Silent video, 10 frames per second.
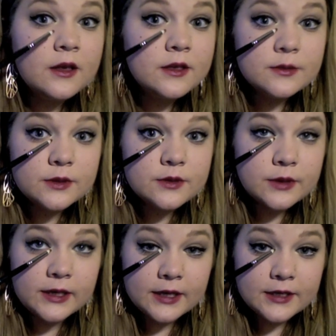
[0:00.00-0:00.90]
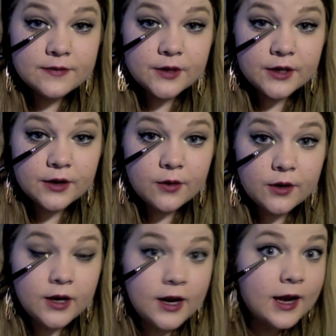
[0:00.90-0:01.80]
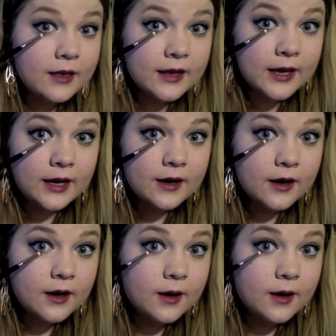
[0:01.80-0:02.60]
this one's really nice for inner corner highlight,